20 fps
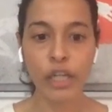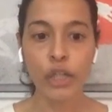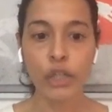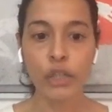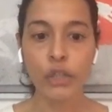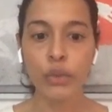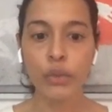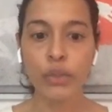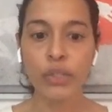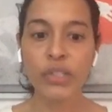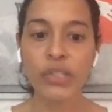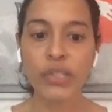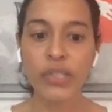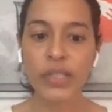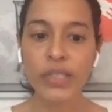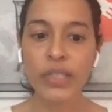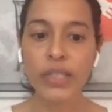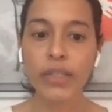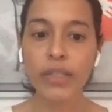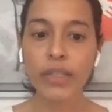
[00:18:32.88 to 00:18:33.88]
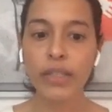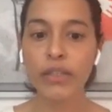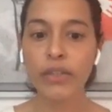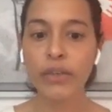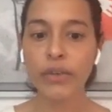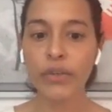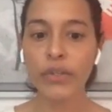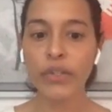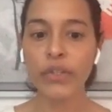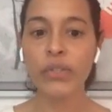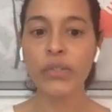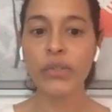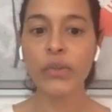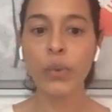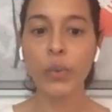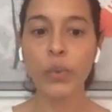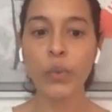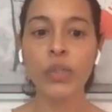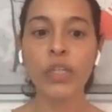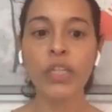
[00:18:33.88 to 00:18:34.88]
You can see that there is
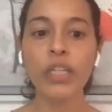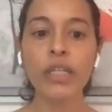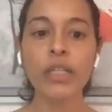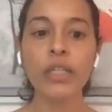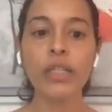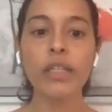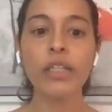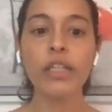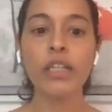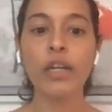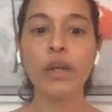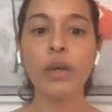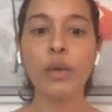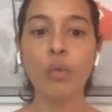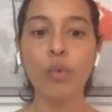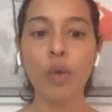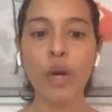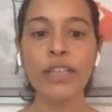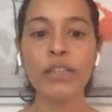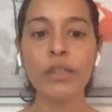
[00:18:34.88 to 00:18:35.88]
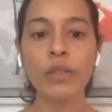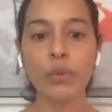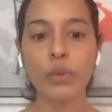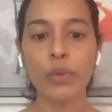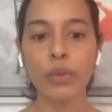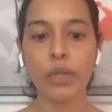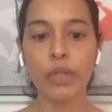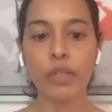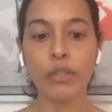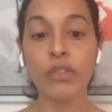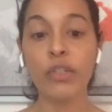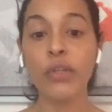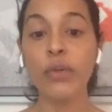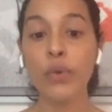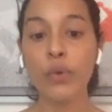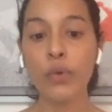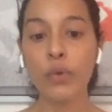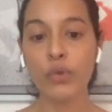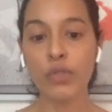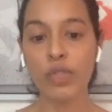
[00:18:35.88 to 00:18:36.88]
only 1 node, 0
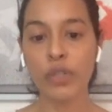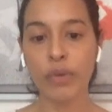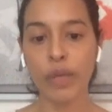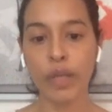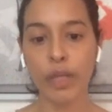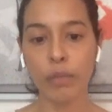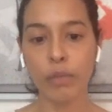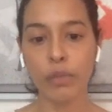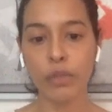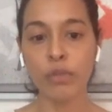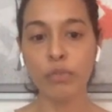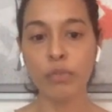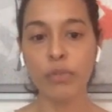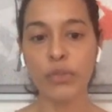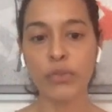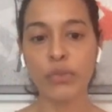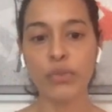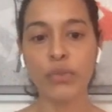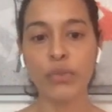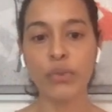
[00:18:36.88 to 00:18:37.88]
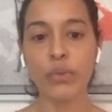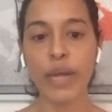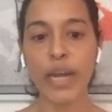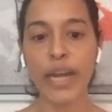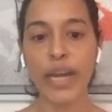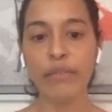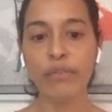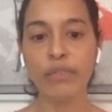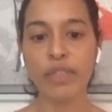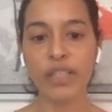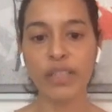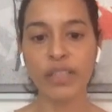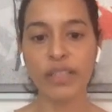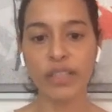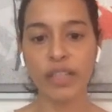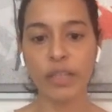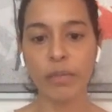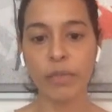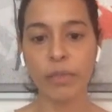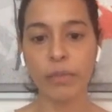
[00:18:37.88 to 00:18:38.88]
nodes available because you have done the
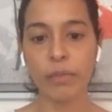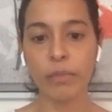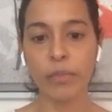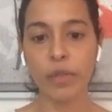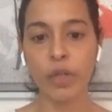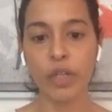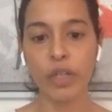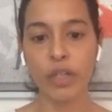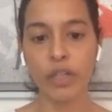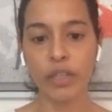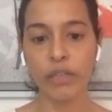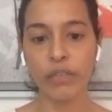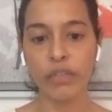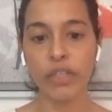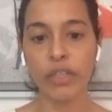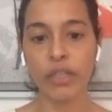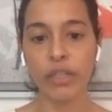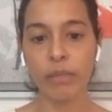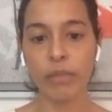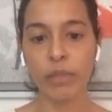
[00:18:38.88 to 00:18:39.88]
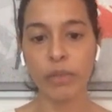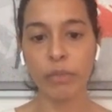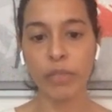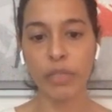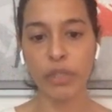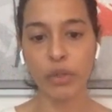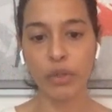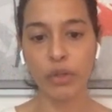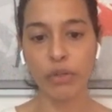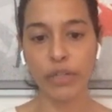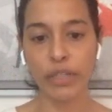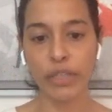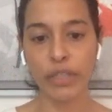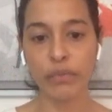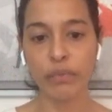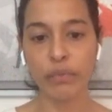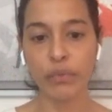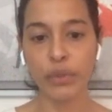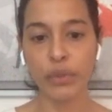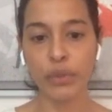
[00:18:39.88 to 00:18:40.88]
commit, given the commitment
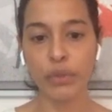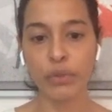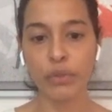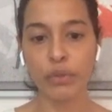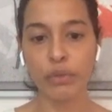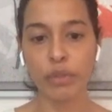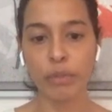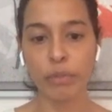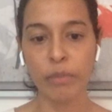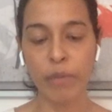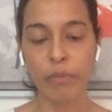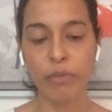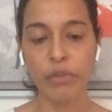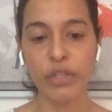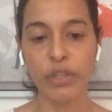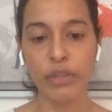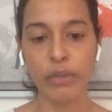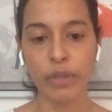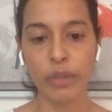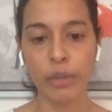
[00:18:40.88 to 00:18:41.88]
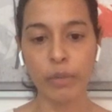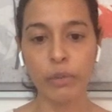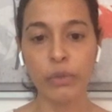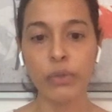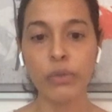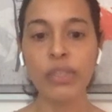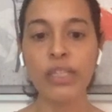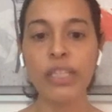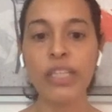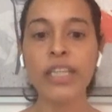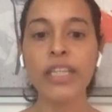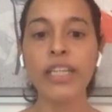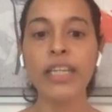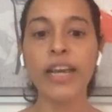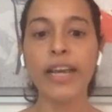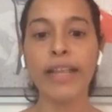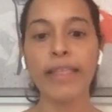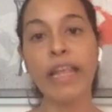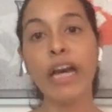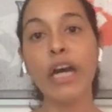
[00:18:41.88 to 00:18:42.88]
already for the memory available.
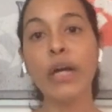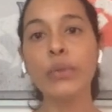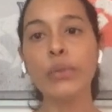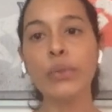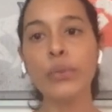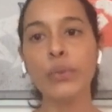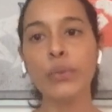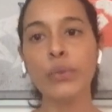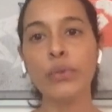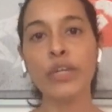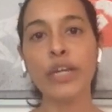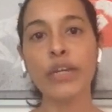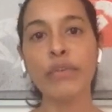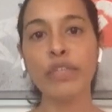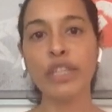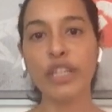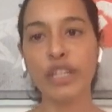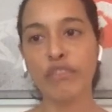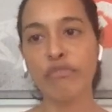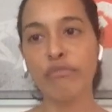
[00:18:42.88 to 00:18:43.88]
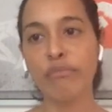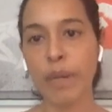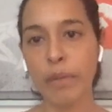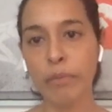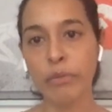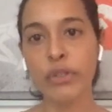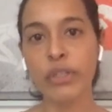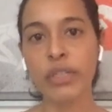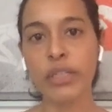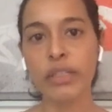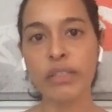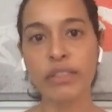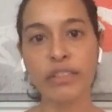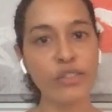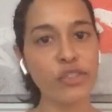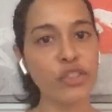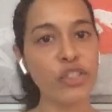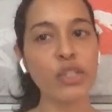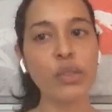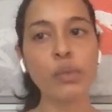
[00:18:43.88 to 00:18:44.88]
And now you don't have enough memory.
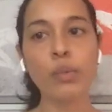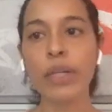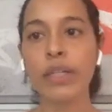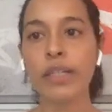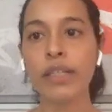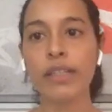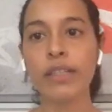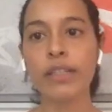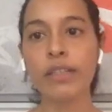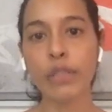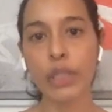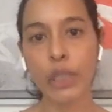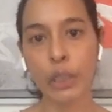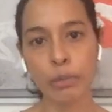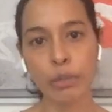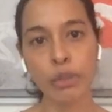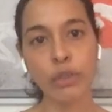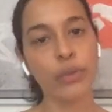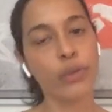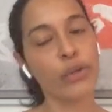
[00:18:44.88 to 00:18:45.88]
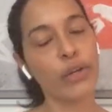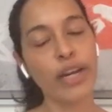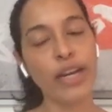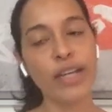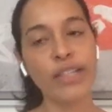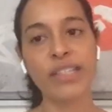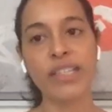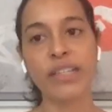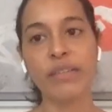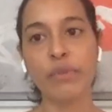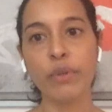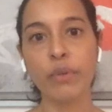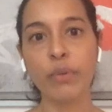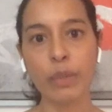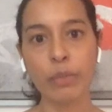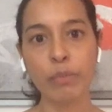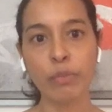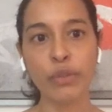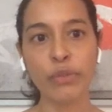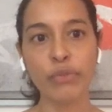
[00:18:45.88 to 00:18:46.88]
There's just 1 gig available. You're asking for
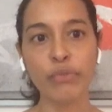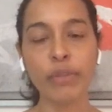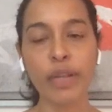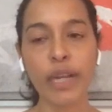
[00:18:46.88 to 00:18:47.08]
1.5.